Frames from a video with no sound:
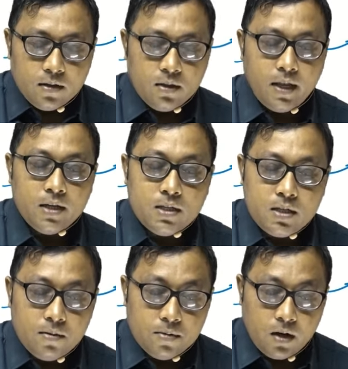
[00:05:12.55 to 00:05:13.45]
the
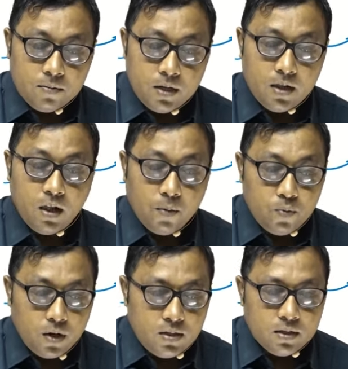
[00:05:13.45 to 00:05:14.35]
existence of their loved
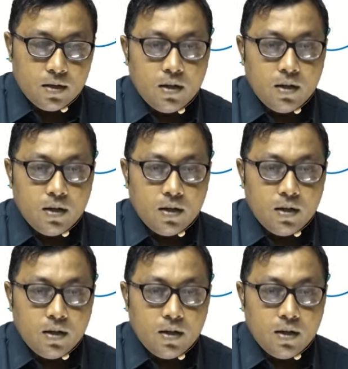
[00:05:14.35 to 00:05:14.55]
ones,